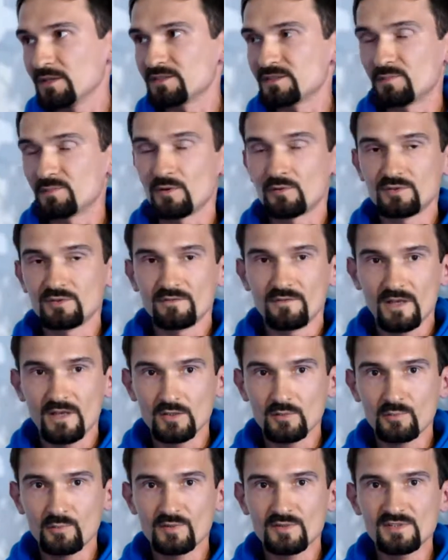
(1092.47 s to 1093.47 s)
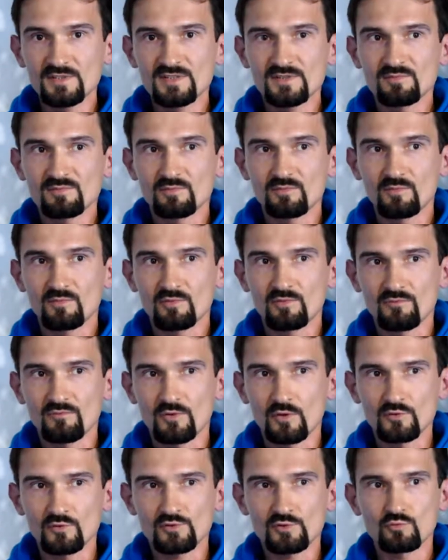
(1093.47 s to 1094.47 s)
It's about developers,
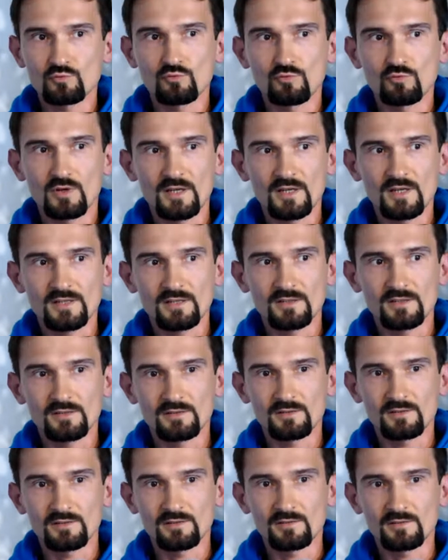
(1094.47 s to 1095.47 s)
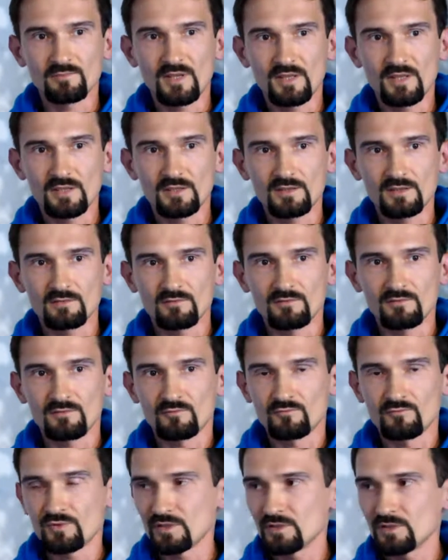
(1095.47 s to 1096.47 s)
those who are making
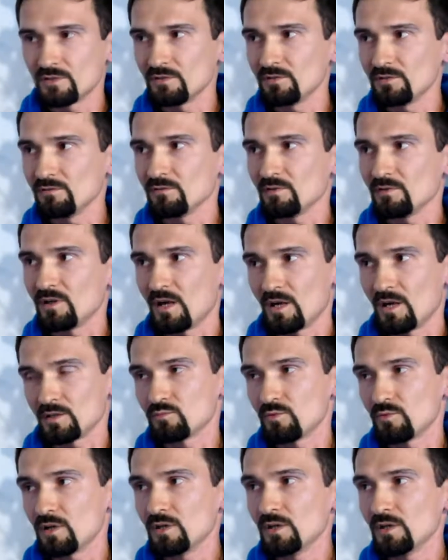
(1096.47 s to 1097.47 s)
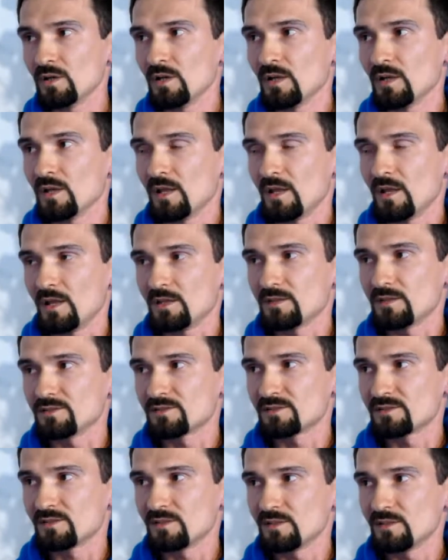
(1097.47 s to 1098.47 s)
real hardware
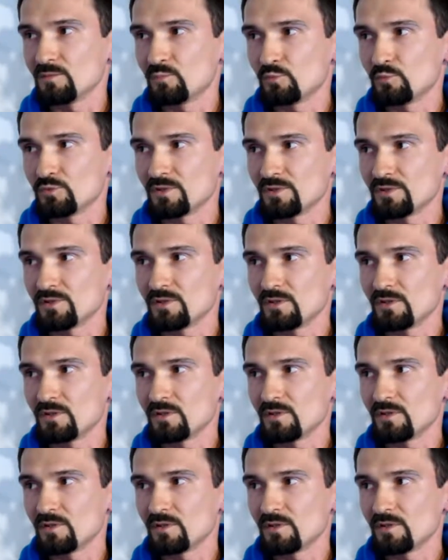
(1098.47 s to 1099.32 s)
and putting